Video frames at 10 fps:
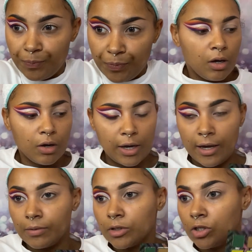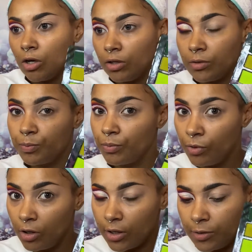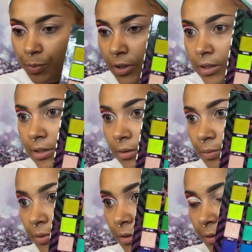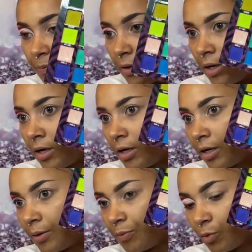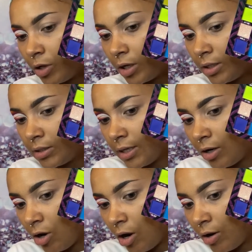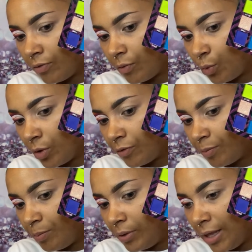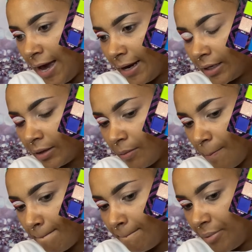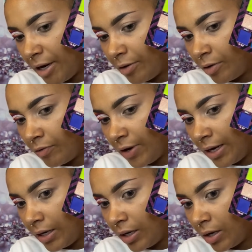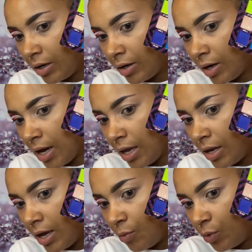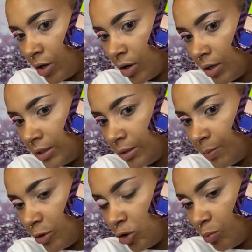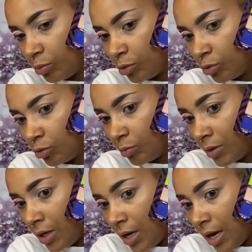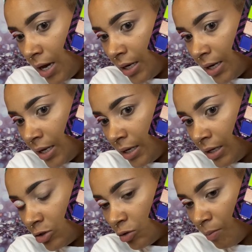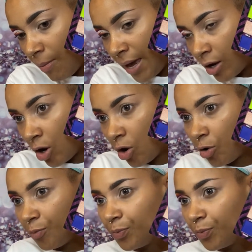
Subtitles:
Okay, so this look is pretty simple. We're gonna start off with Blackberry right here, and then we're gonna dip into Bloom and then into Mango.